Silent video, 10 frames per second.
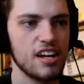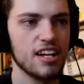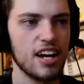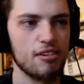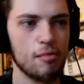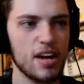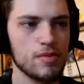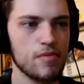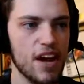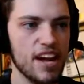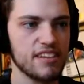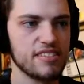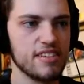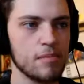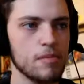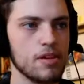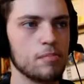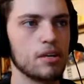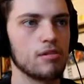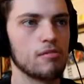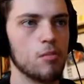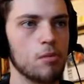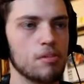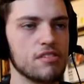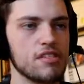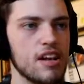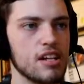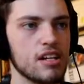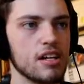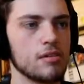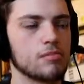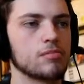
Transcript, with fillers: He kind of reminds me of Axton a bit, but with more personality.